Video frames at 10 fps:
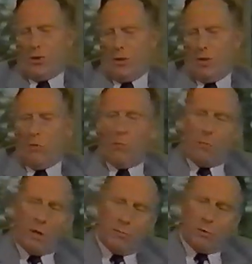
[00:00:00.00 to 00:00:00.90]
Now, what
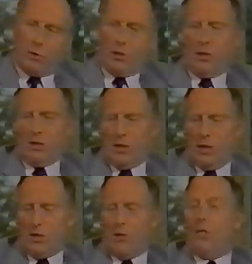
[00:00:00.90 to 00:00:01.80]
my book does is
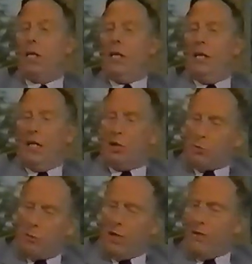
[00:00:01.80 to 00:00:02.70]
to
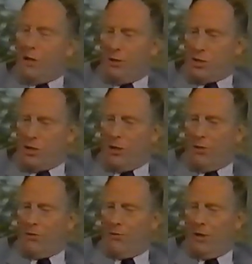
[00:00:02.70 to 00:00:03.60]
explain the other side of
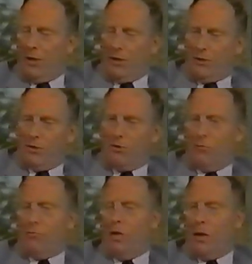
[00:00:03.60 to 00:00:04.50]
the thing, to
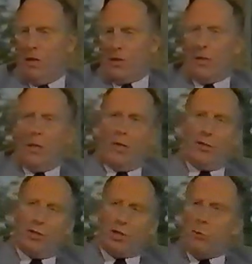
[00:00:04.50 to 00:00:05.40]
realize that, you
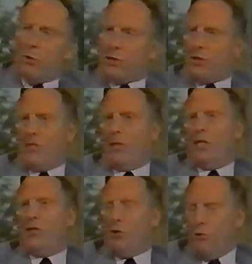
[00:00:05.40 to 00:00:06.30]
see, smokers think they
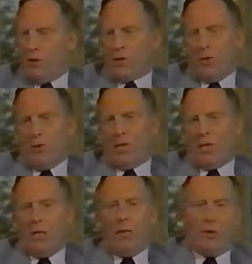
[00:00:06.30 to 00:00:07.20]
enjoy smoking.
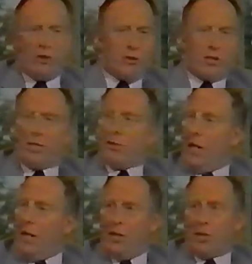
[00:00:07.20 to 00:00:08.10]
But you say to
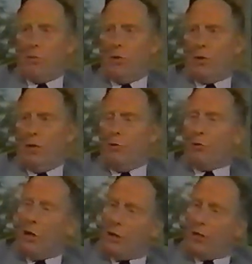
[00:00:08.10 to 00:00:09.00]
any smoker, if you
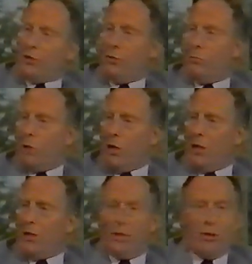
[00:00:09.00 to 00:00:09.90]
can't get your
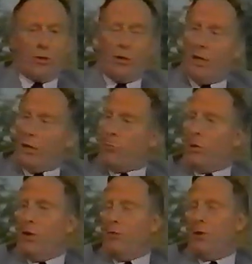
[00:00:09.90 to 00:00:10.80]
brand, you can only get a
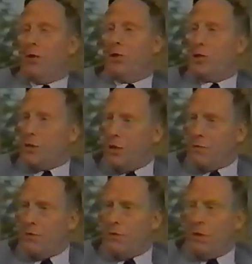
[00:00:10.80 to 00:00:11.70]
brand you find
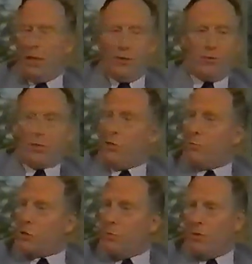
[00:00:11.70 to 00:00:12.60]
distasteful. Do you stop
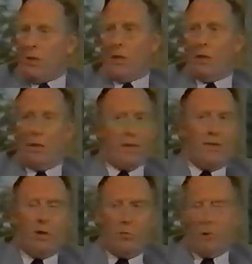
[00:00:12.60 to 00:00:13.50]
smoking?
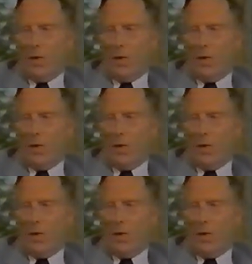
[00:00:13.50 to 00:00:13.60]
No.